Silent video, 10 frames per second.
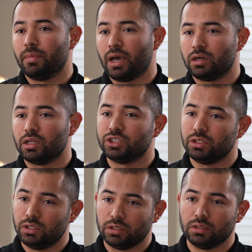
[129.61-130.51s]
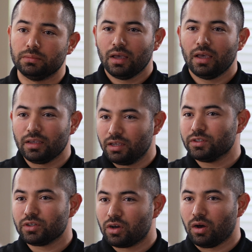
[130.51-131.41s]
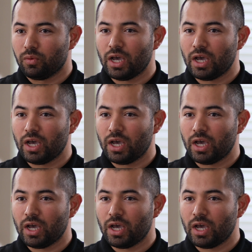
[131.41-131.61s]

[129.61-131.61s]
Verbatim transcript: manner that she needed. Hey, give us a call.